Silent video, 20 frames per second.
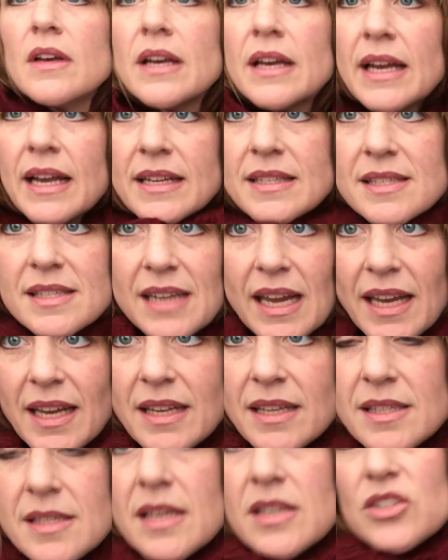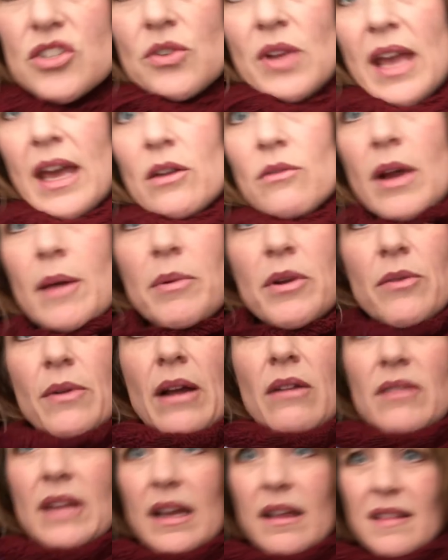It's nice because you can wrap it
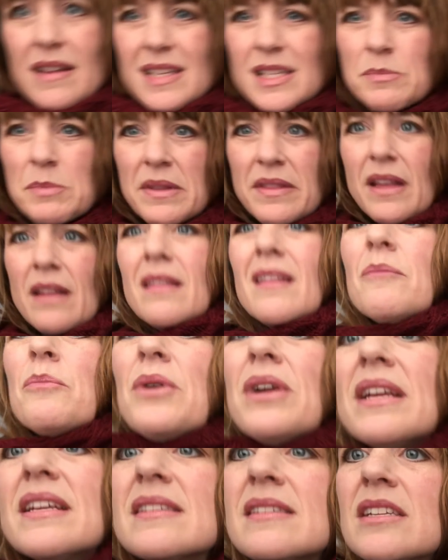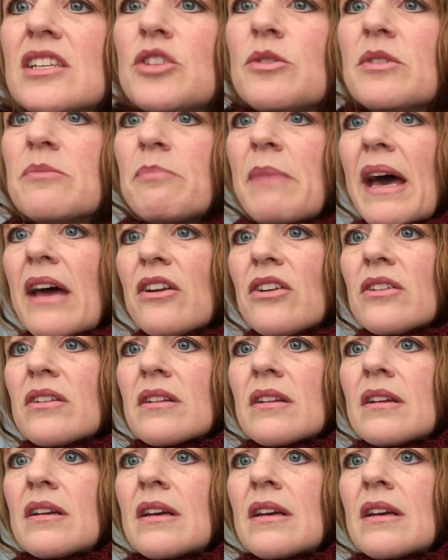around like this, but then the pretty stitch pattern